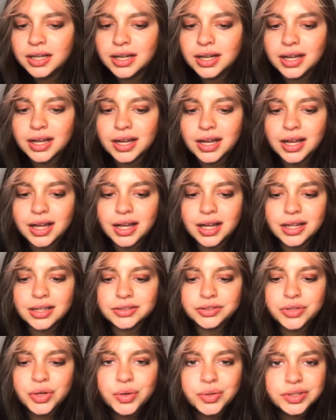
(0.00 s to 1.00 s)
uh,
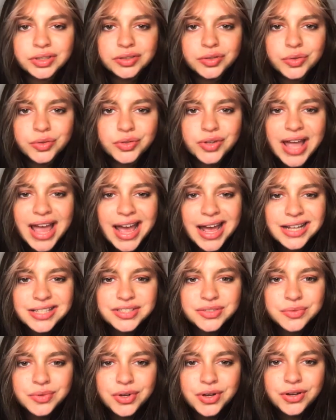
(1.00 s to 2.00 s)
tuna noodle
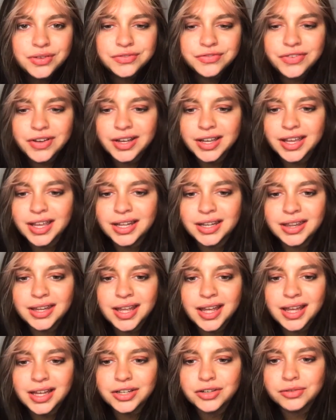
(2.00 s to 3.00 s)
casserole, fucking
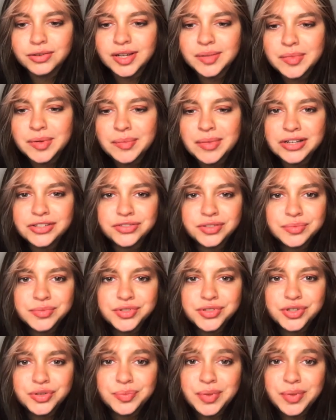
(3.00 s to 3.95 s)
uh, cream of mushroom soup.